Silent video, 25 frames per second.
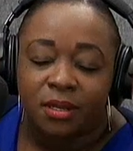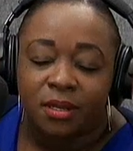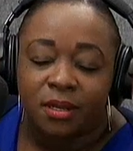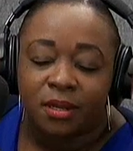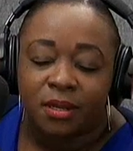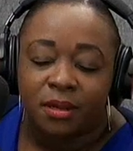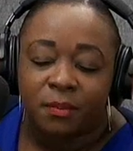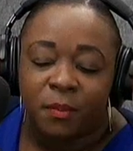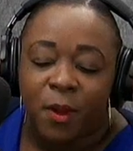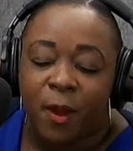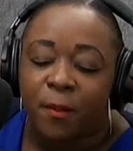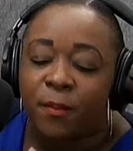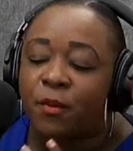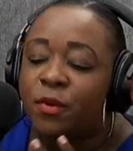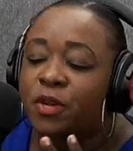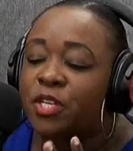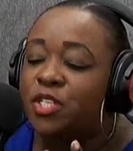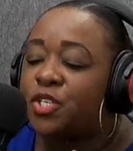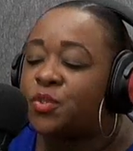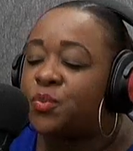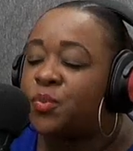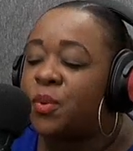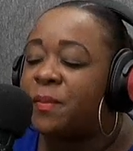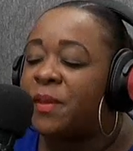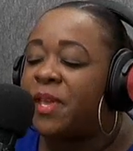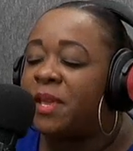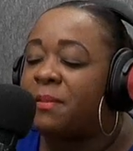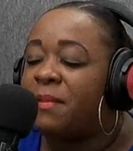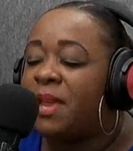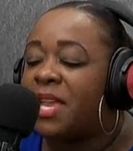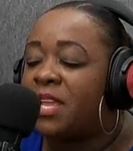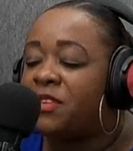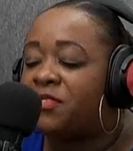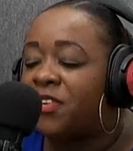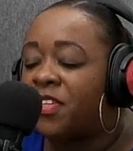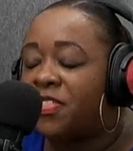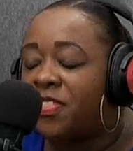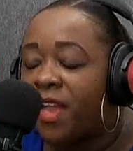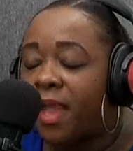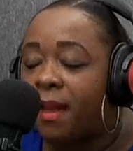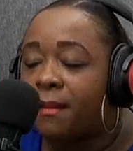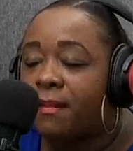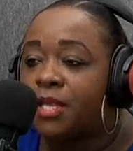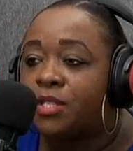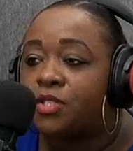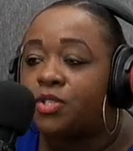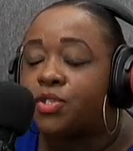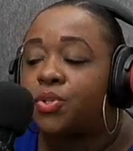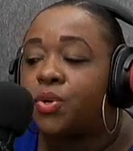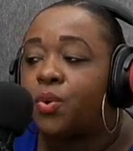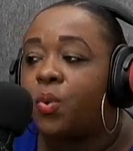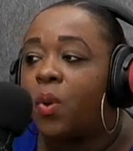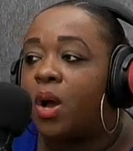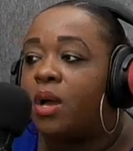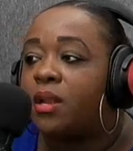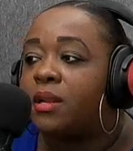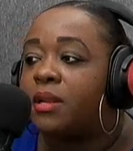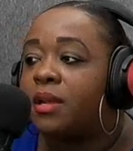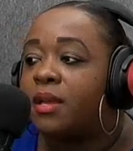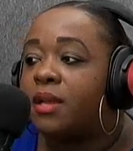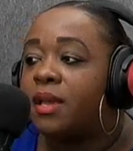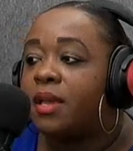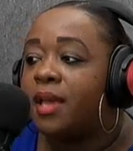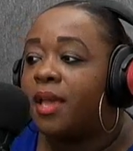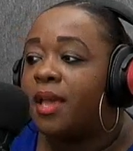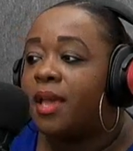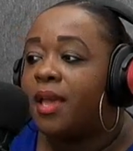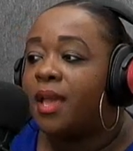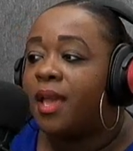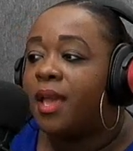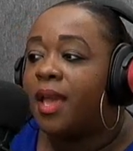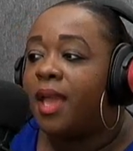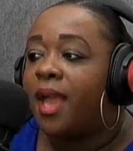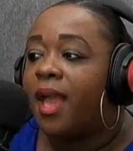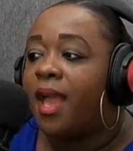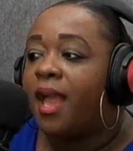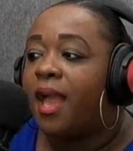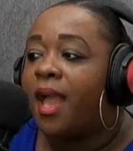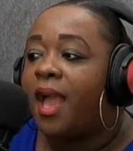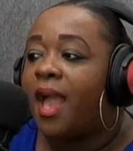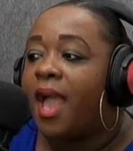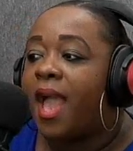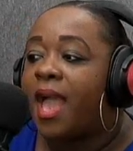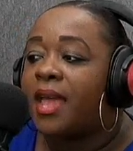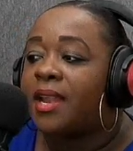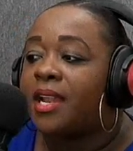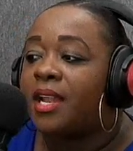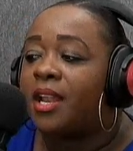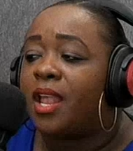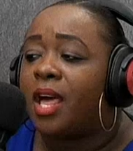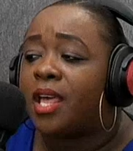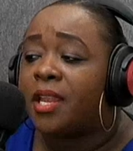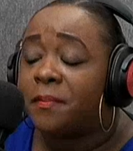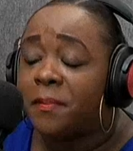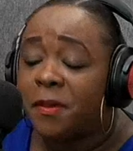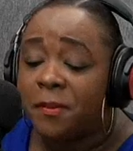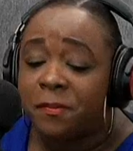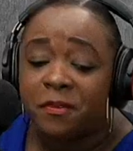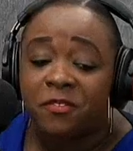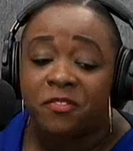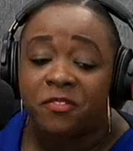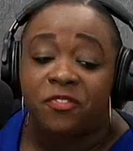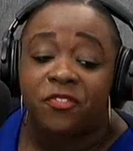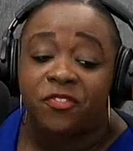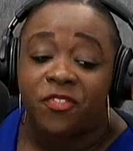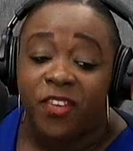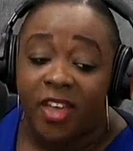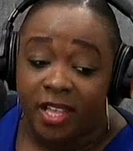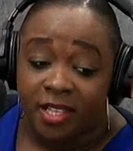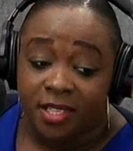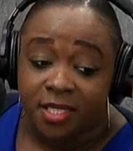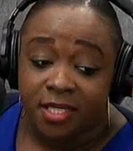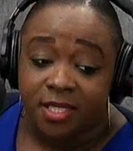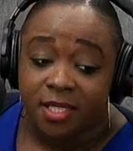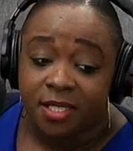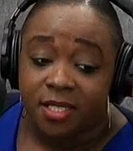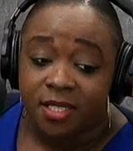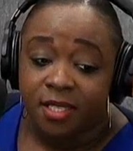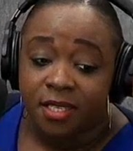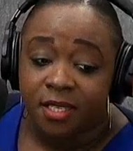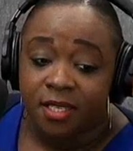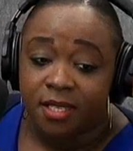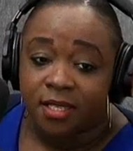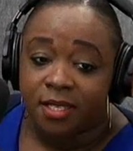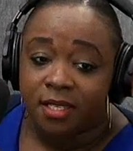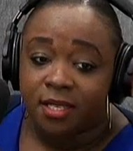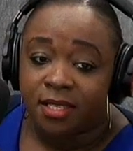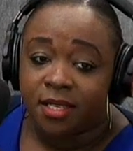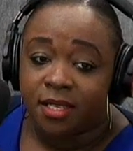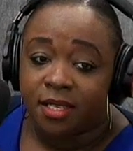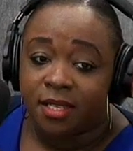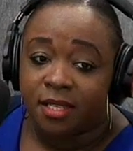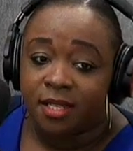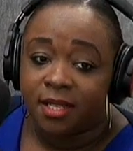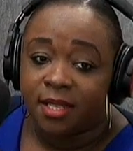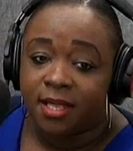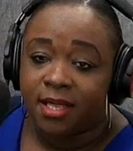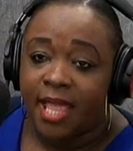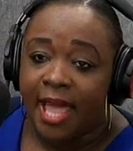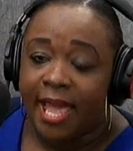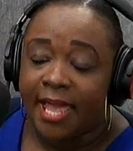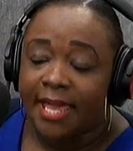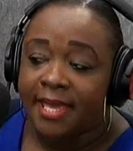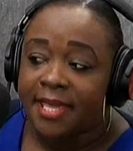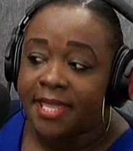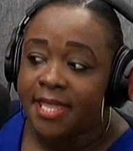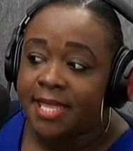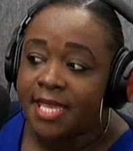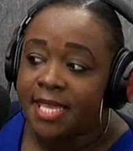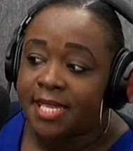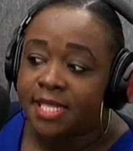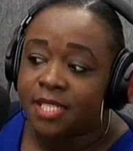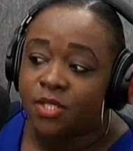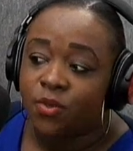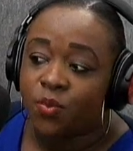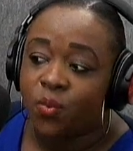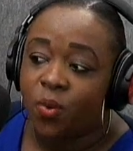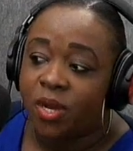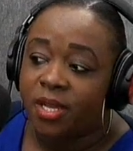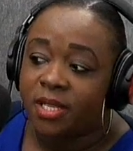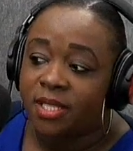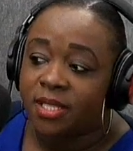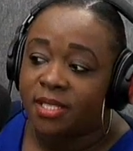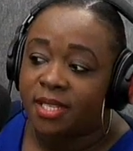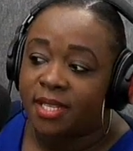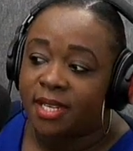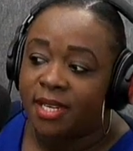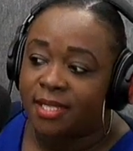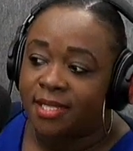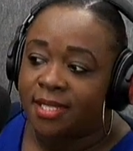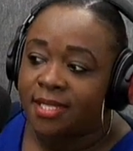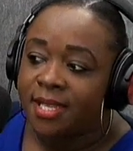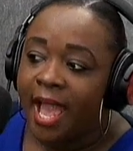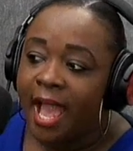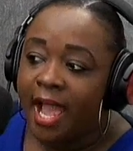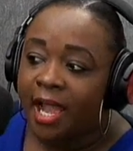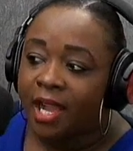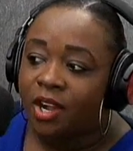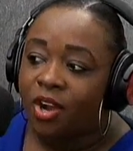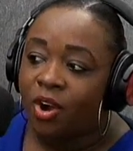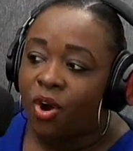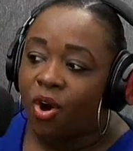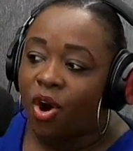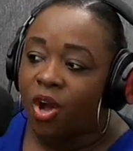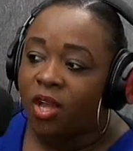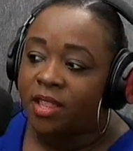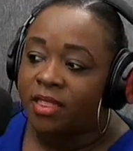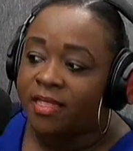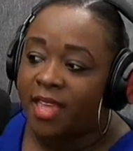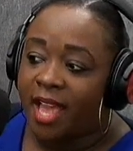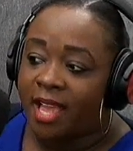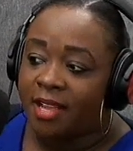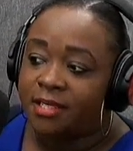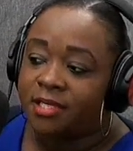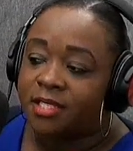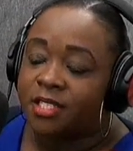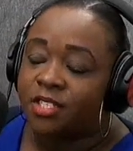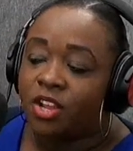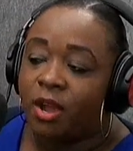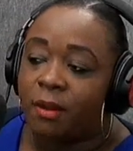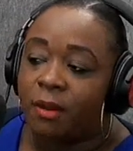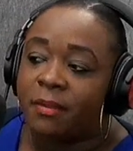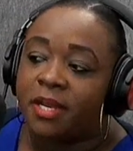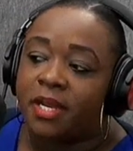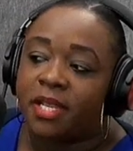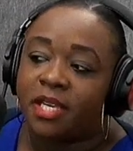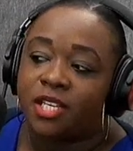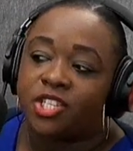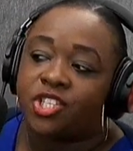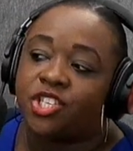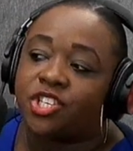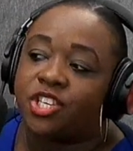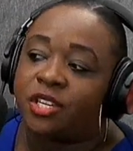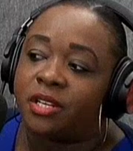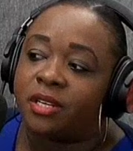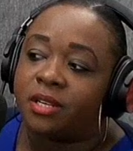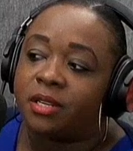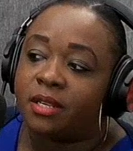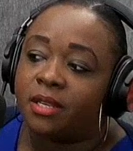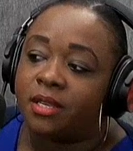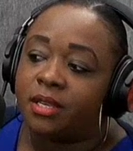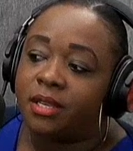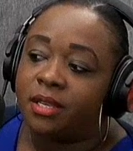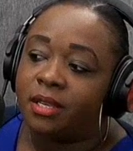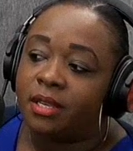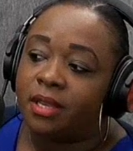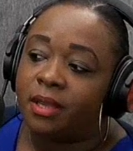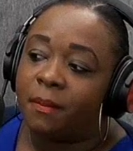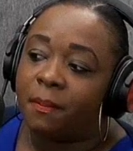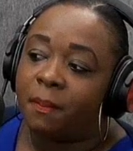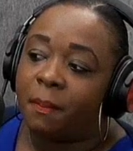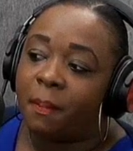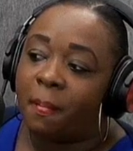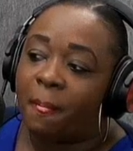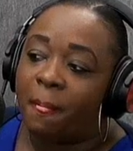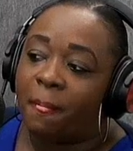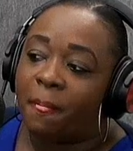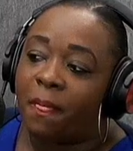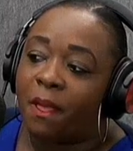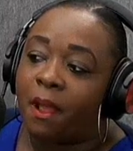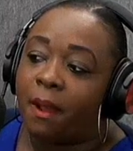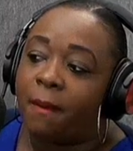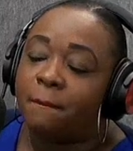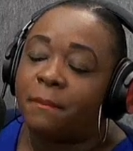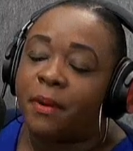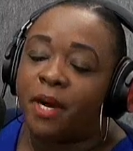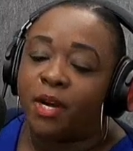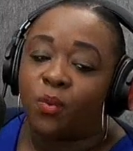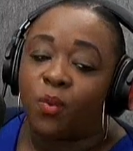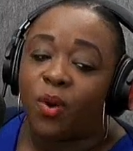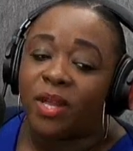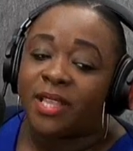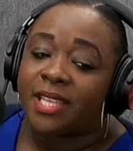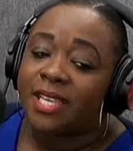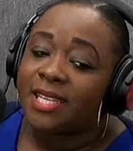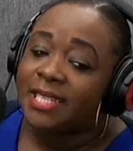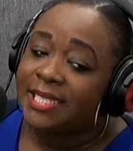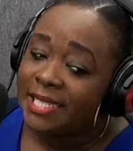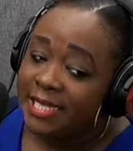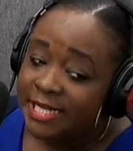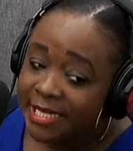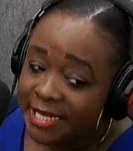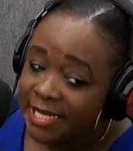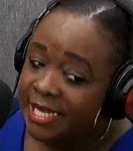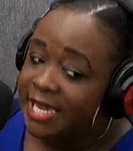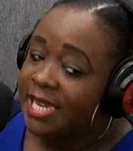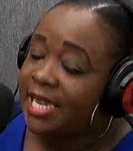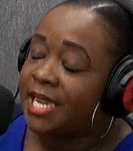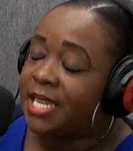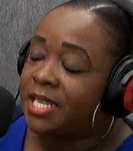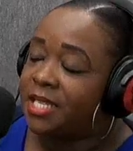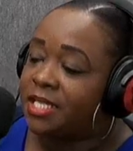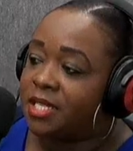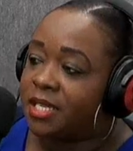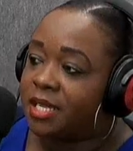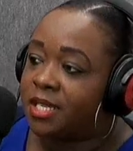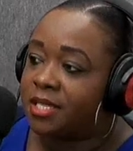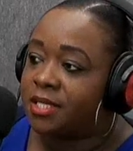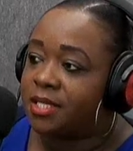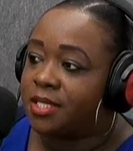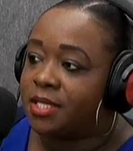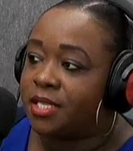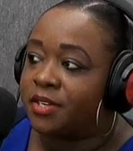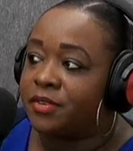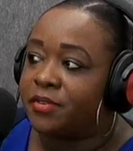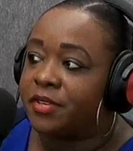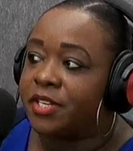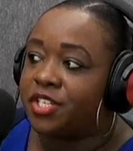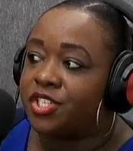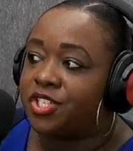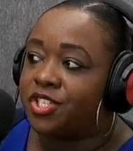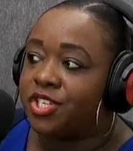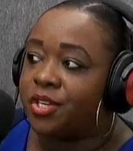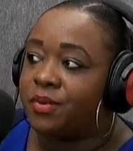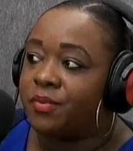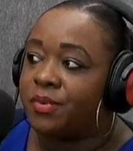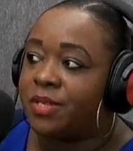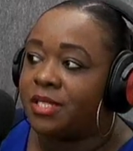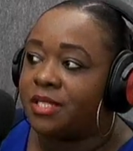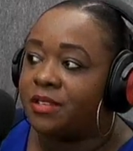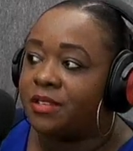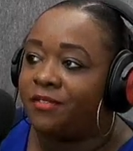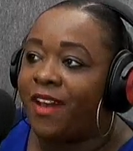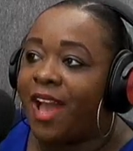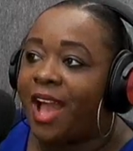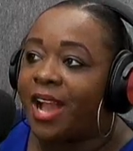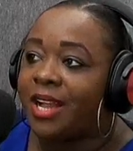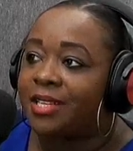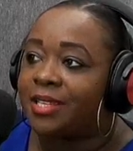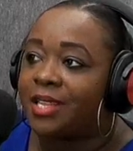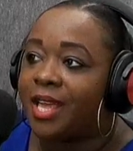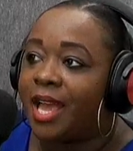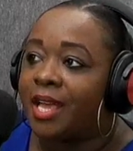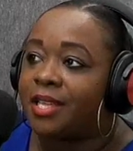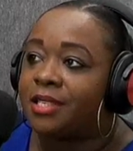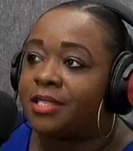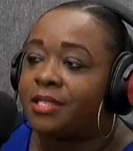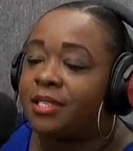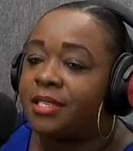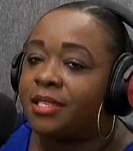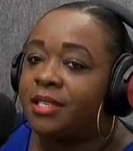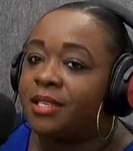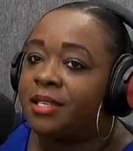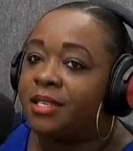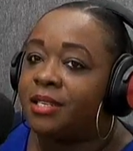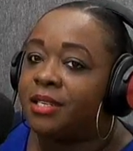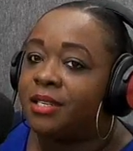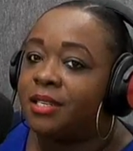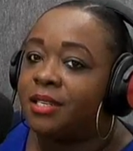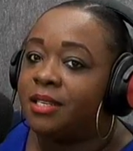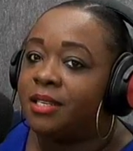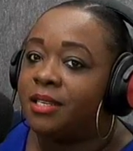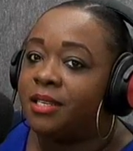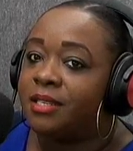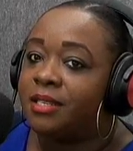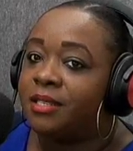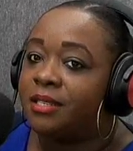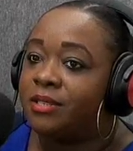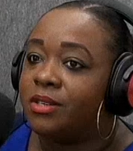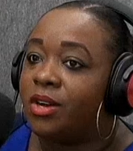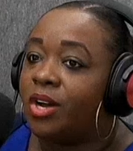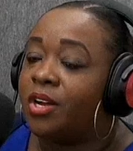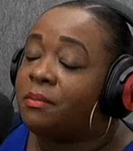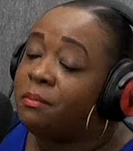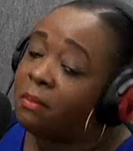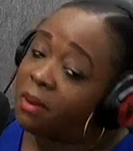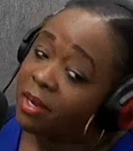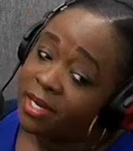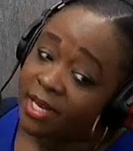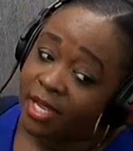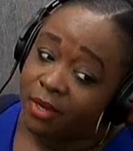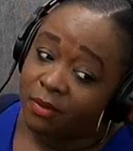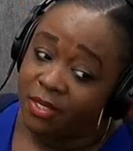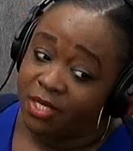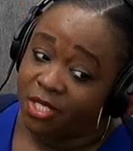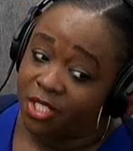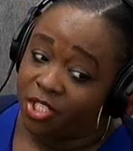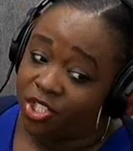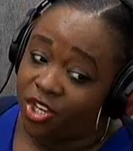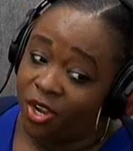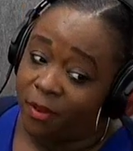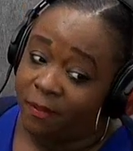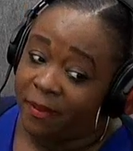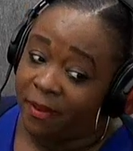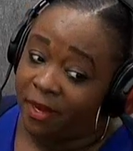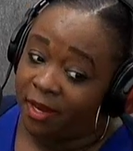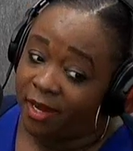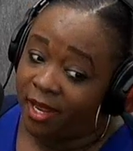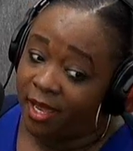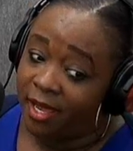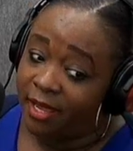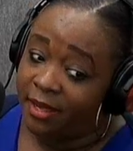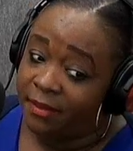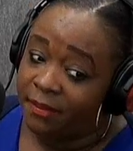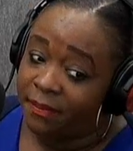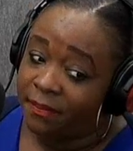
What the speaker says: preparations were being made for them and so on. And a lot of people felt like this was an attack on that denomination. But what they didn't take into consideration was the fact that on Monday was a shopping day.